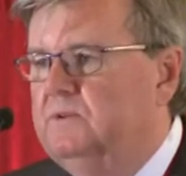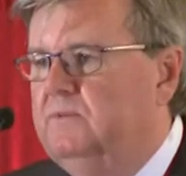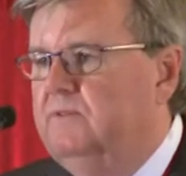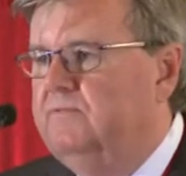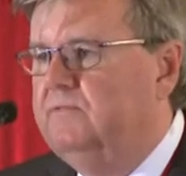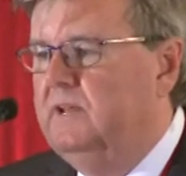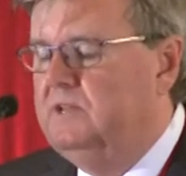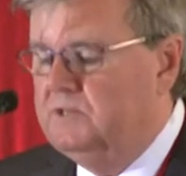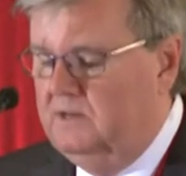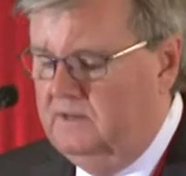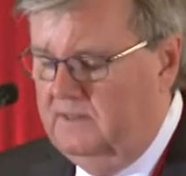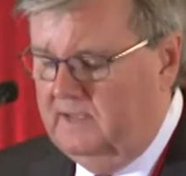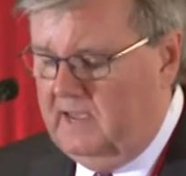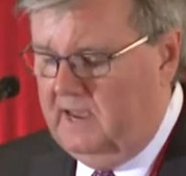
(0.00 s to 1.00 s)
to inflation
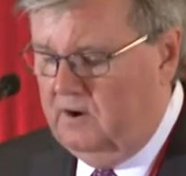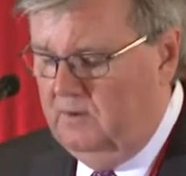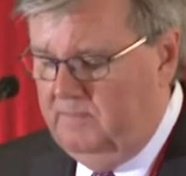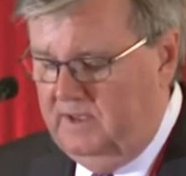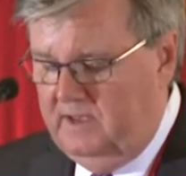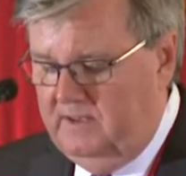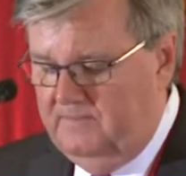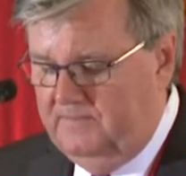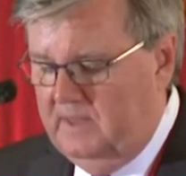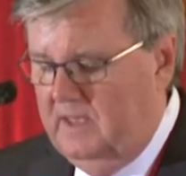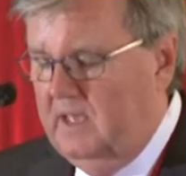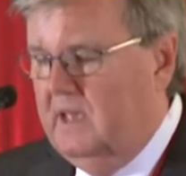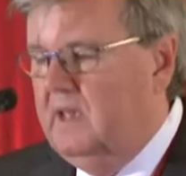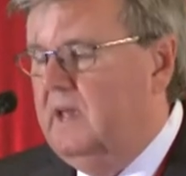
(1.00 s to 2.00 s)
in the Caribbean,
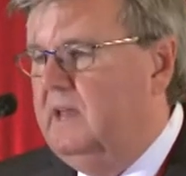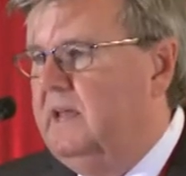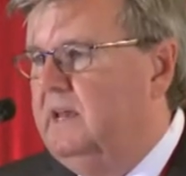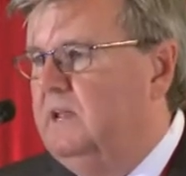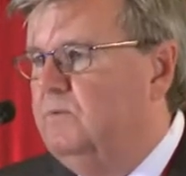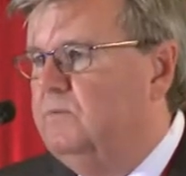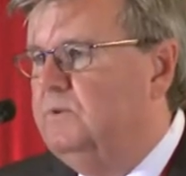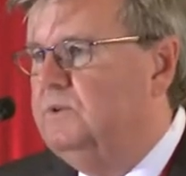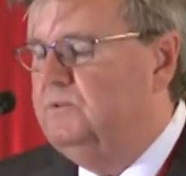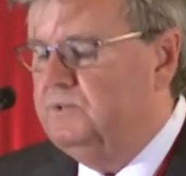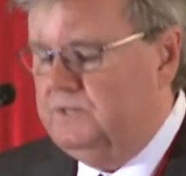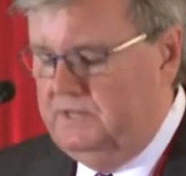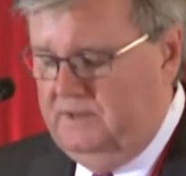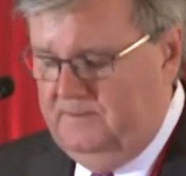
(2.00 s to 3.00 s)
and any
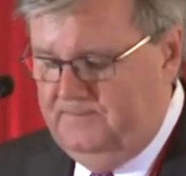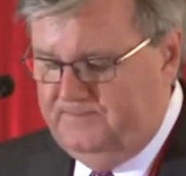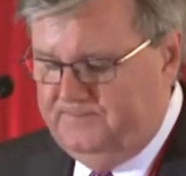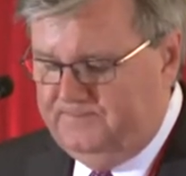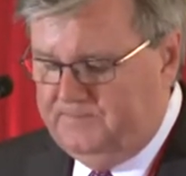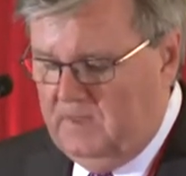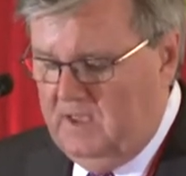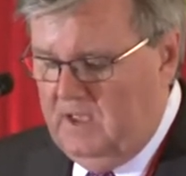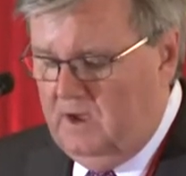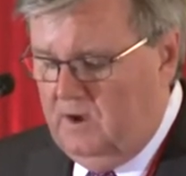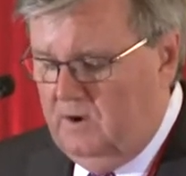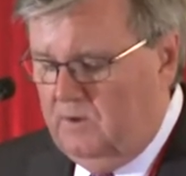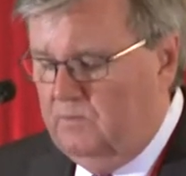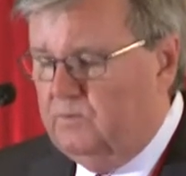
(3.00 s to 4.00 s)
reducing,
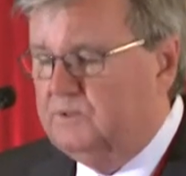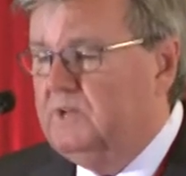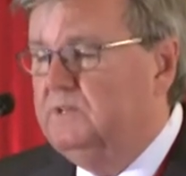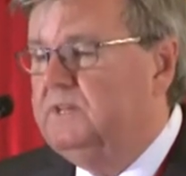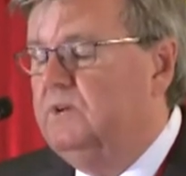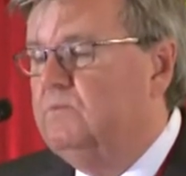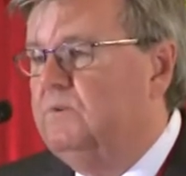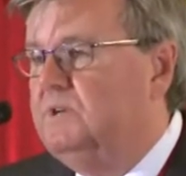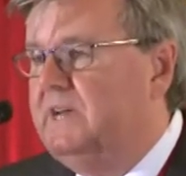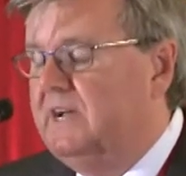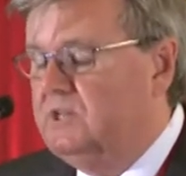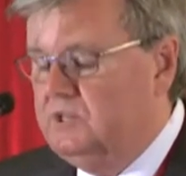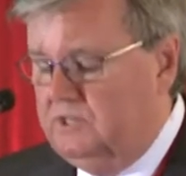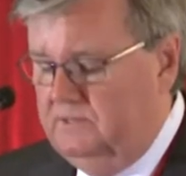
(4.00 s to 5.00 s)
resulting
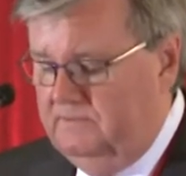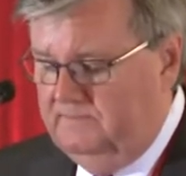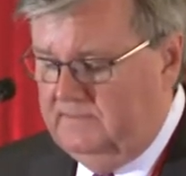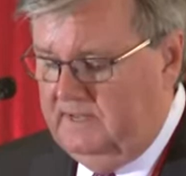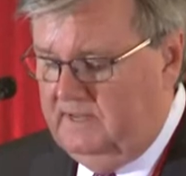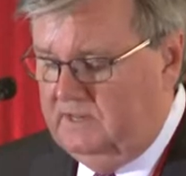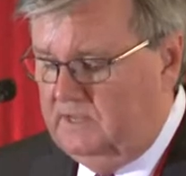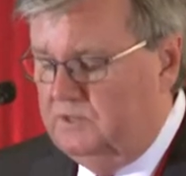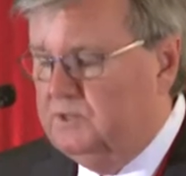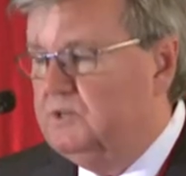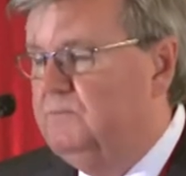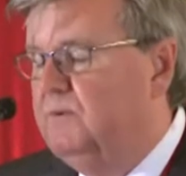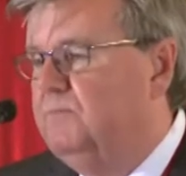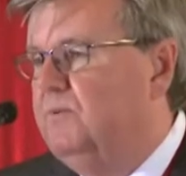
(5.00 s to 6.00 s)
reduction in
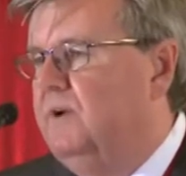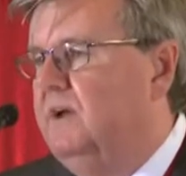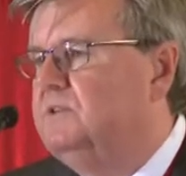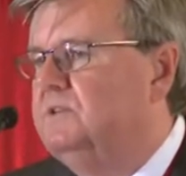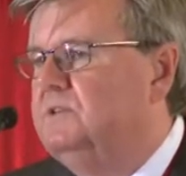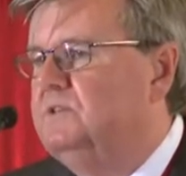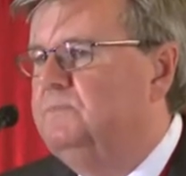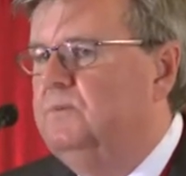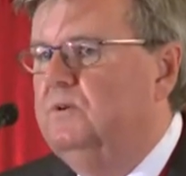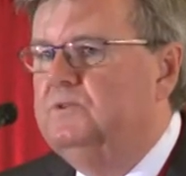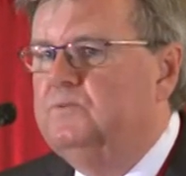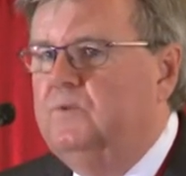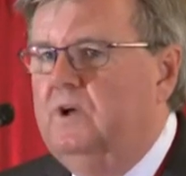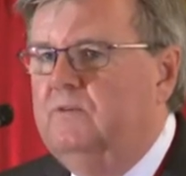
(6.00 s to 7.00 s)
consumer prices
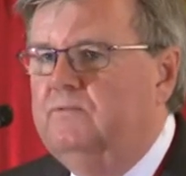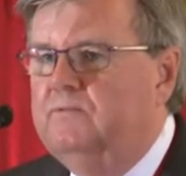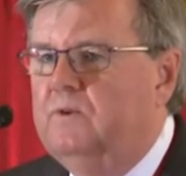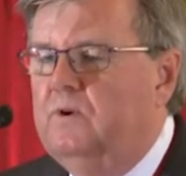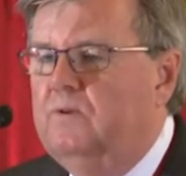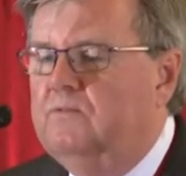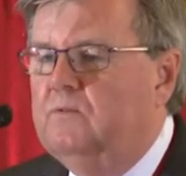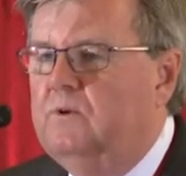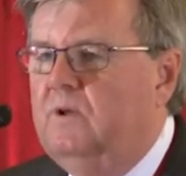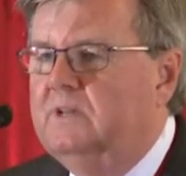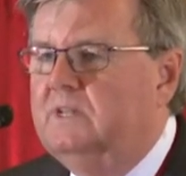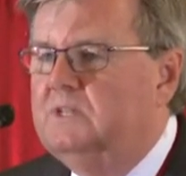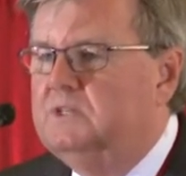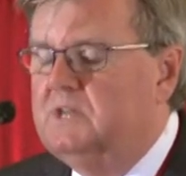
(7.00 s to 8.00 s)
bodes well for overall
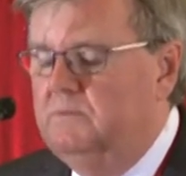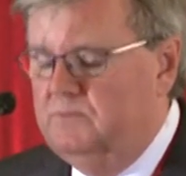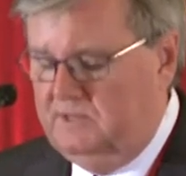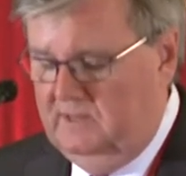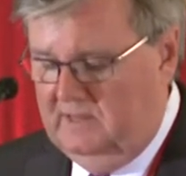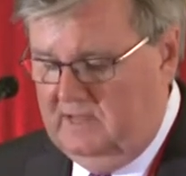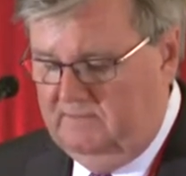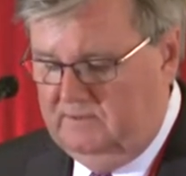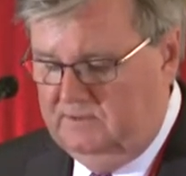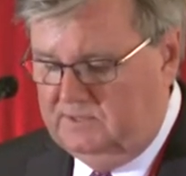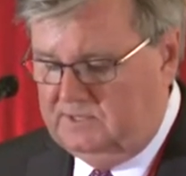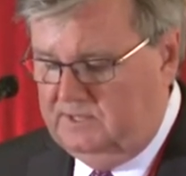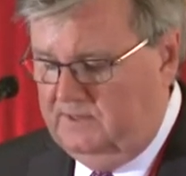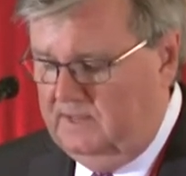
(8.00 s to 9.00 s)
consumption
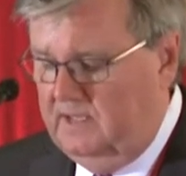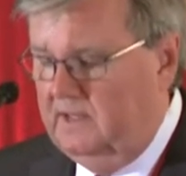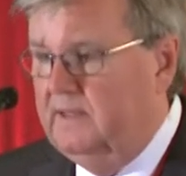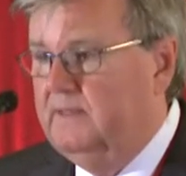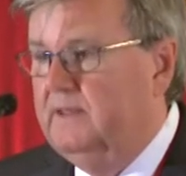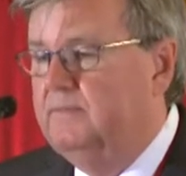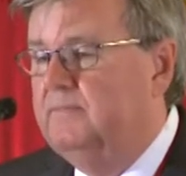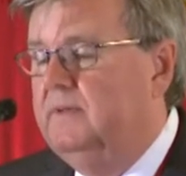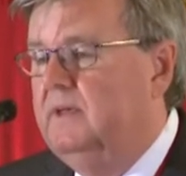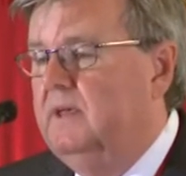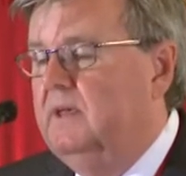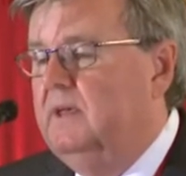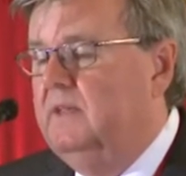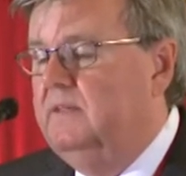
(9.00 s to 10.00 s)
levels in the, in the,
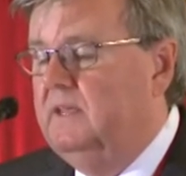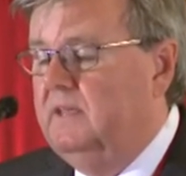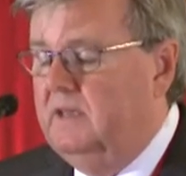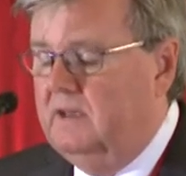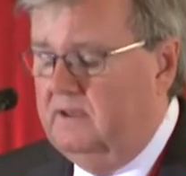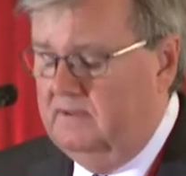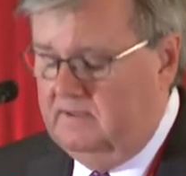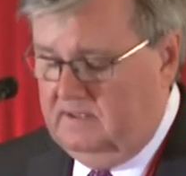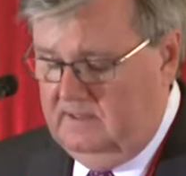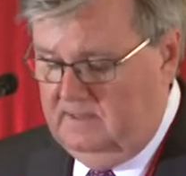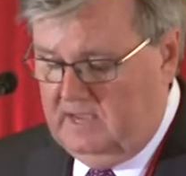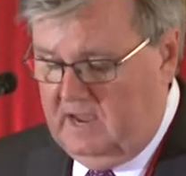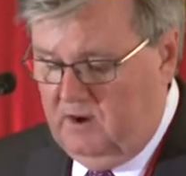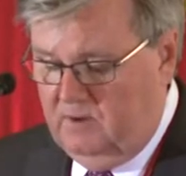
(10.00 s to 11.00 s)
in the, uh, in
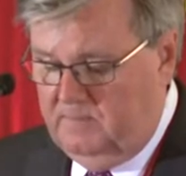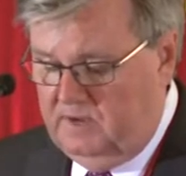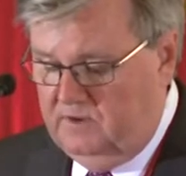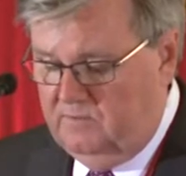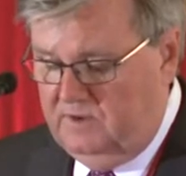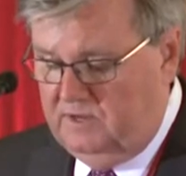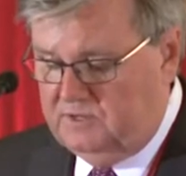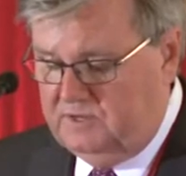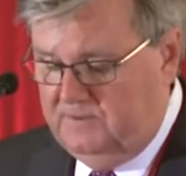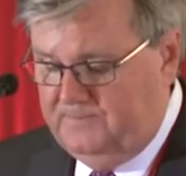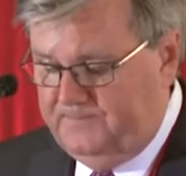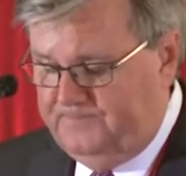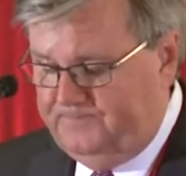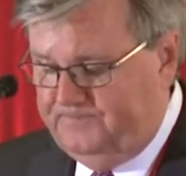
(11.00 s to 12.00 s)
the Caribbean region.